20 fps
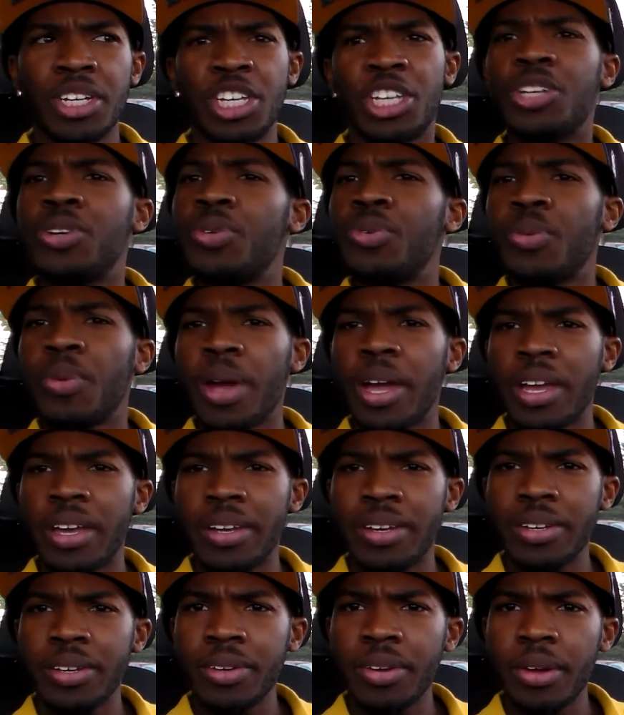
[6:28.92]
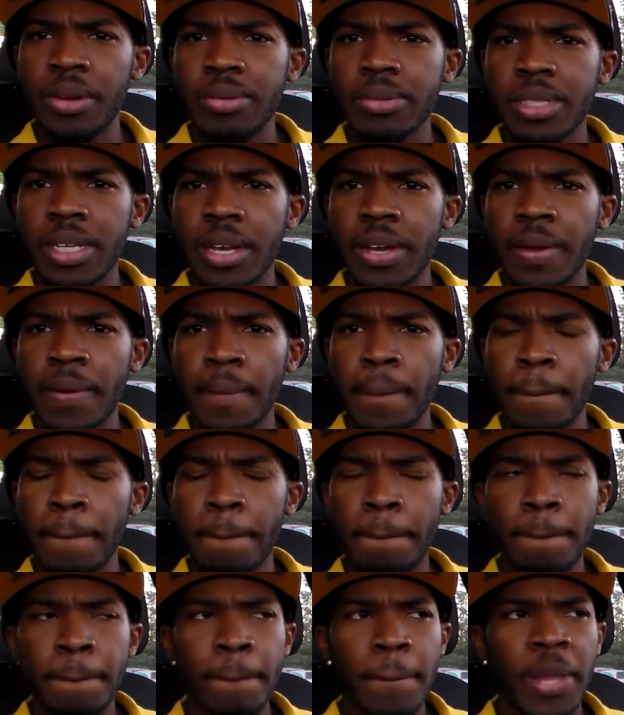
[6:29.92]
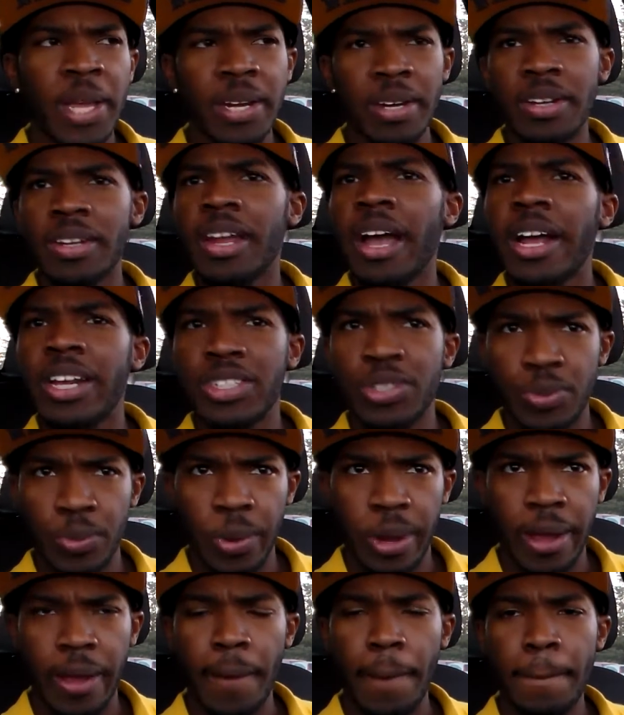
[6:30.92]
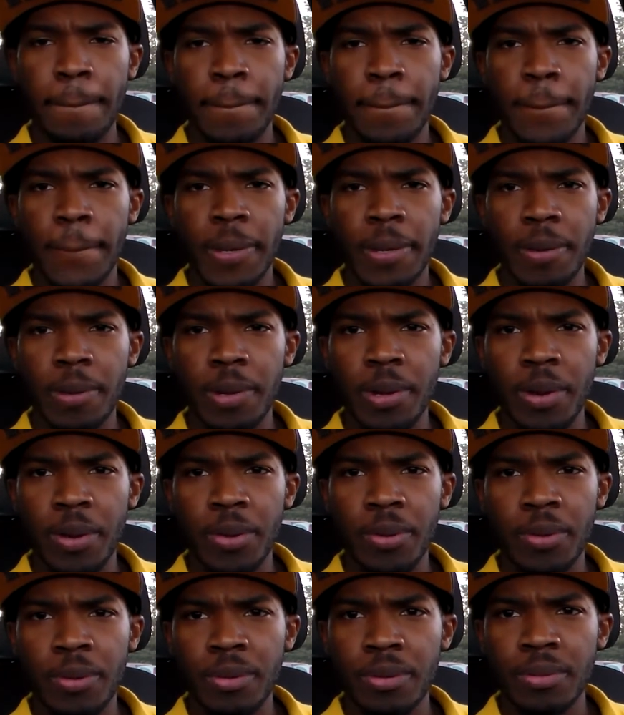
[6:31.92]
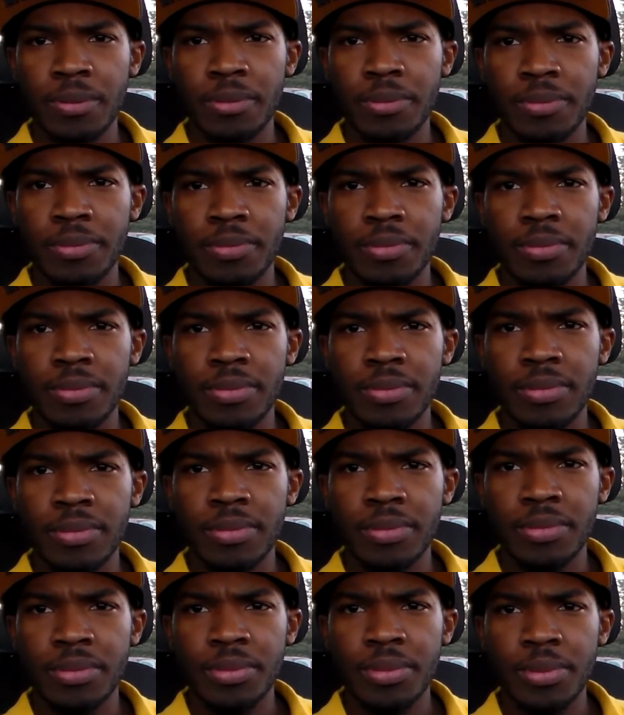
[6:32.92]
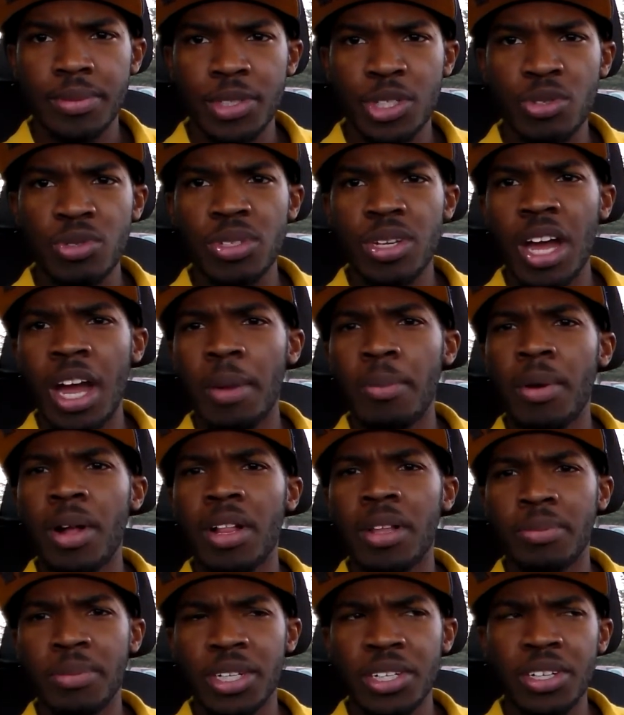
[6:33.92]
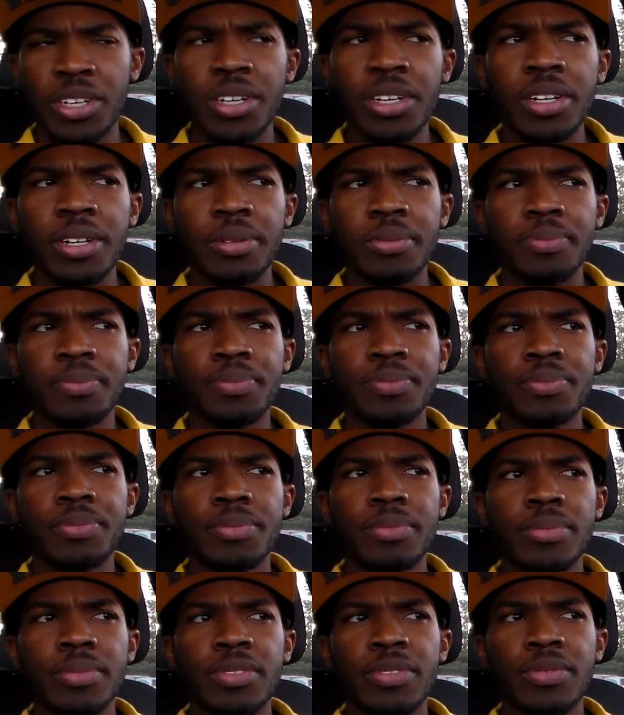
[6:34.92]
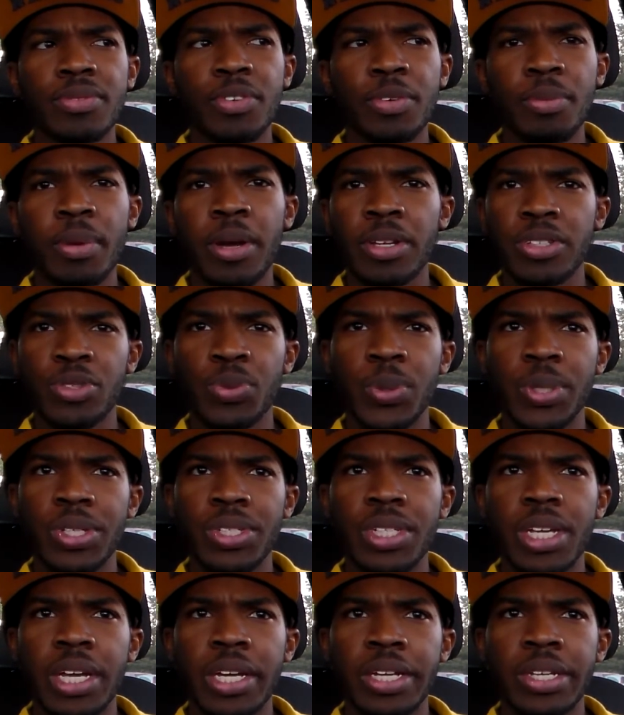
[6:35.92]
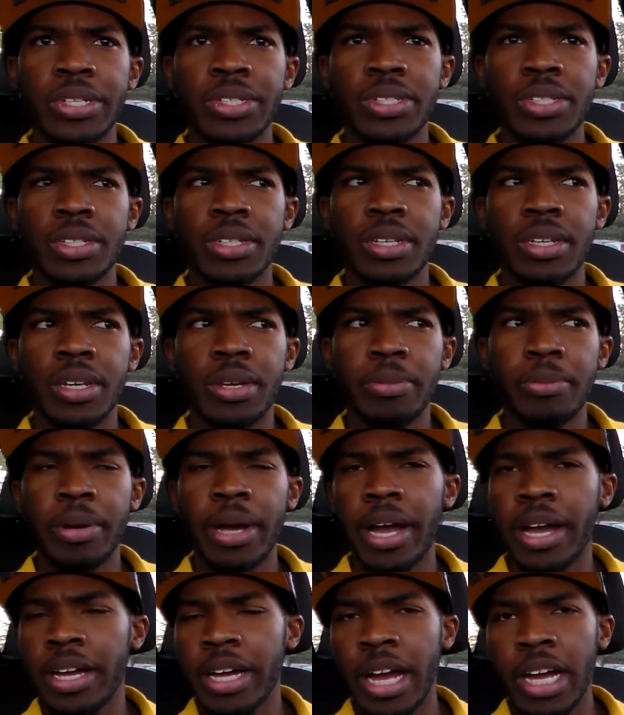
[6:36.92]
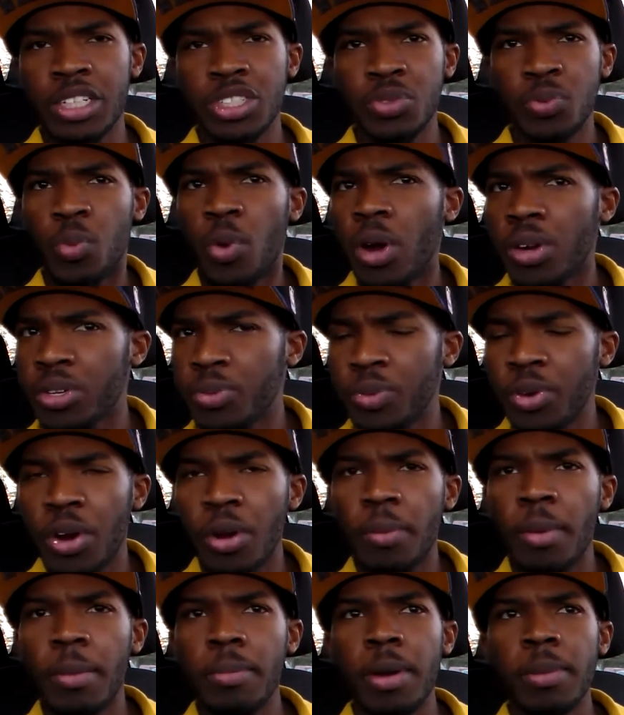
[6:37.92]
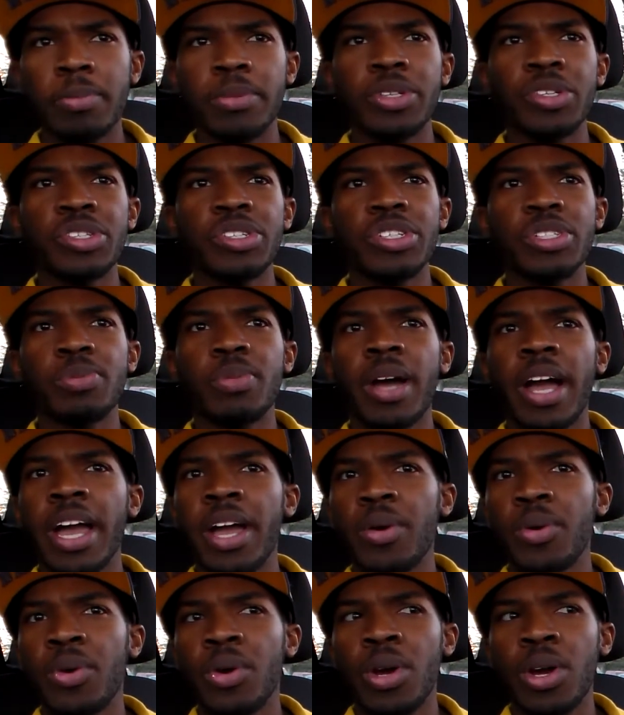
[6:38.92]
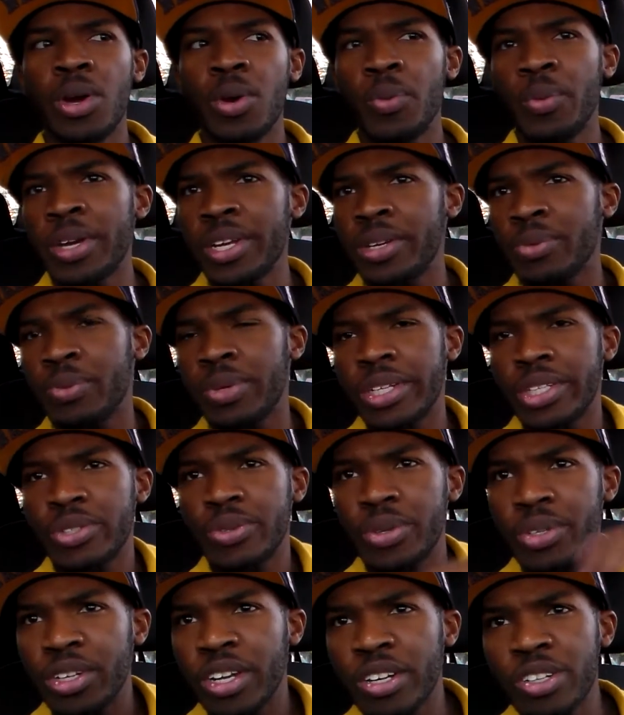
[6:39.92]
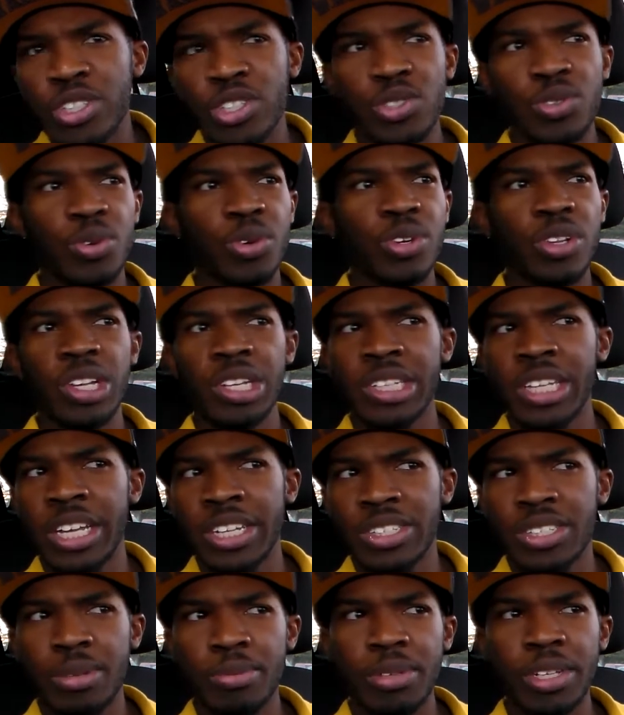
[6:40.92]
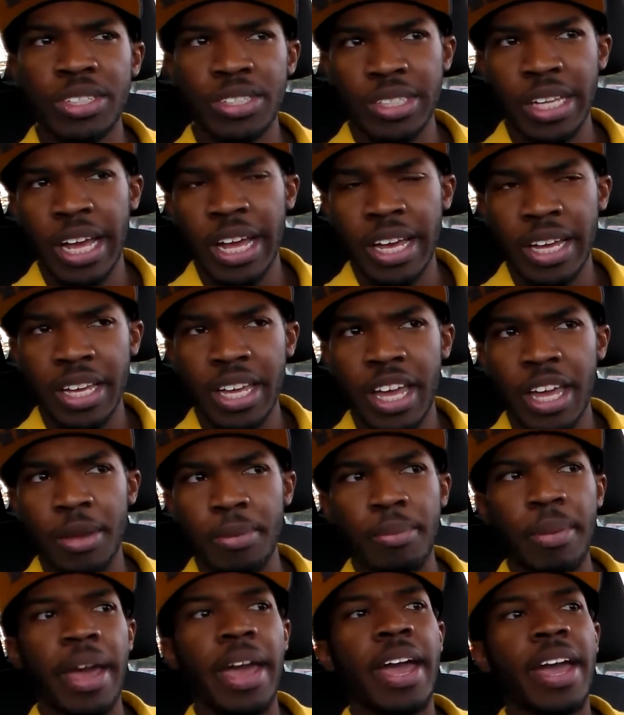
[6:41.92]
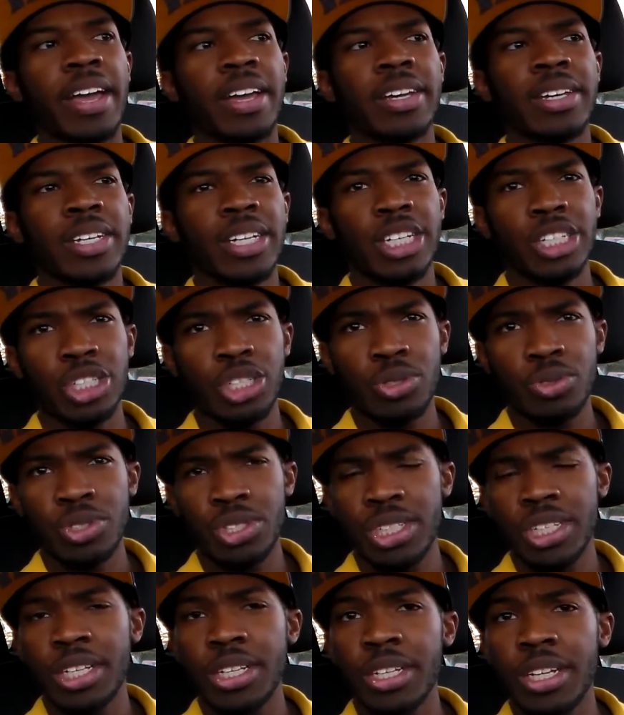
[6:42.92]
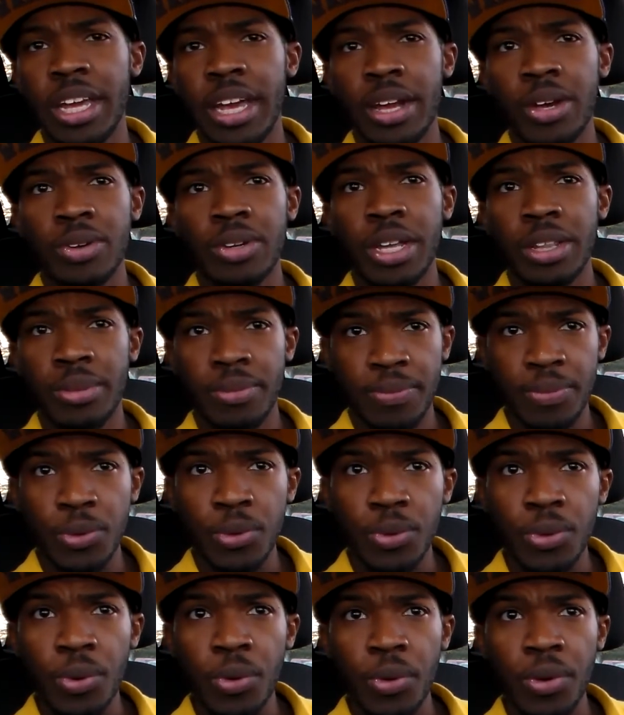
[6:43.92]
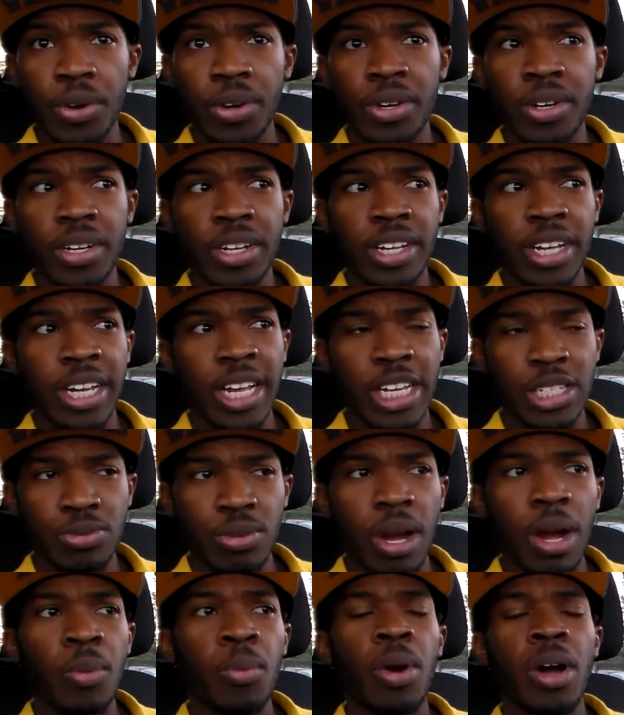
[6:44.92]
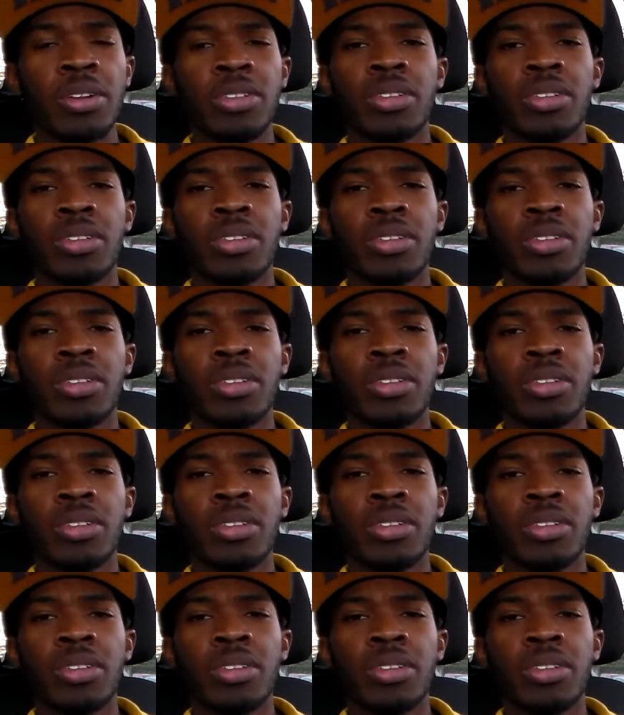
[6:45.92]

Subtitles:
cute way. You know what I'm saying? In a nice way. You know, she was eyeballing me good for about 20 seconds. But I just walked and went on about my business. But I went to another store, looked at some things, and I had came back, and she was sitting down at the food court, and that's why